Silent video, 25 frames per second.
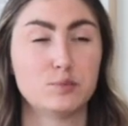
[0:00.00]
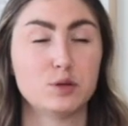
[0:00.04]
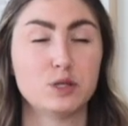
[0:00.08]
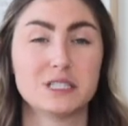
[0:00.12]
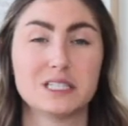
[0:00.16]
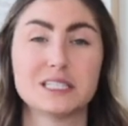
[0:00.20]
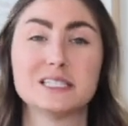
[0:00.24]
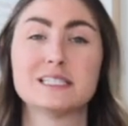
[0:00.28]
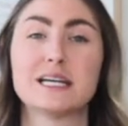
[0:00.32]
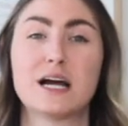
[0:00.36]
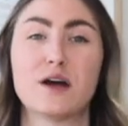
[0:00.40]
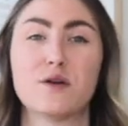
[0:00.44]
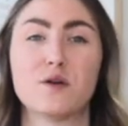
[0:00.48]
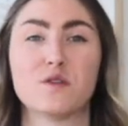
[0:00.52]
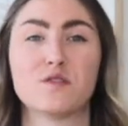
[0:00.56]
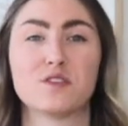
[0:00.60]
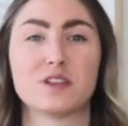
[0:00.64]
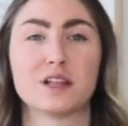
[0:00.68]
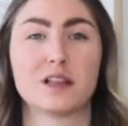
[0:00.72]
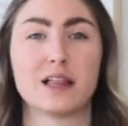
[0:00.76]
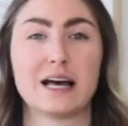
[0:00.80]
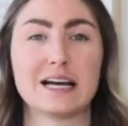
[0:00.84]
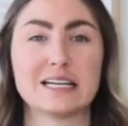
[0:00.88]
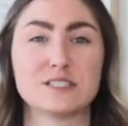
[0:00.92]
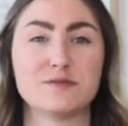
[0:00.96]
put the sound over
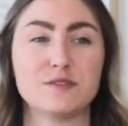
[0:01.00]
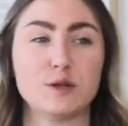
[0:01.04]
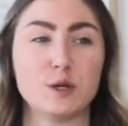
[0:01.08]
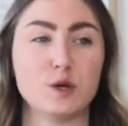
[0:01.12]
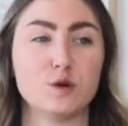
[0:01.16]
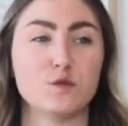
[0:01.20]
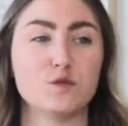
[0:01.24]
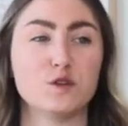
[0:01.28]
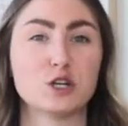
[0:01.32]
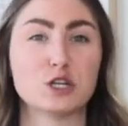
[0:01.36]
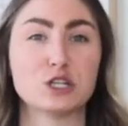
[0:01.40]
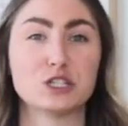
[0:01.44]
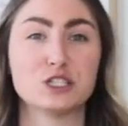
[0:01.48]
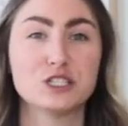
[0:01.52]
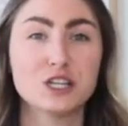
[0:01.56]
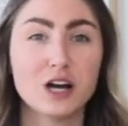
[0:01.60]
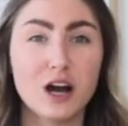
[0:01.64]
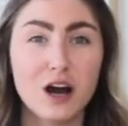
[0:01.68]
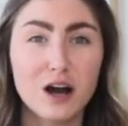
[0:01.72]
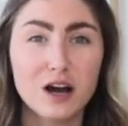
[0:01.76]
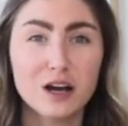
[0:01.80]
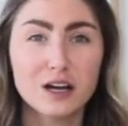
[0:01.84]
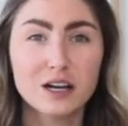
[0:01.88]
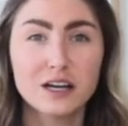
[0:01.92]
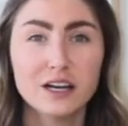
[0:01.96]
the last video of your
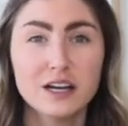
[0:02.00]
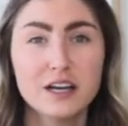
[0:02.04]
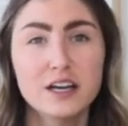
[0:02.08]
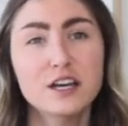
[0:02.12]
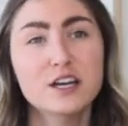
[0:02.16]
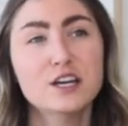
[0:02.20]
dog.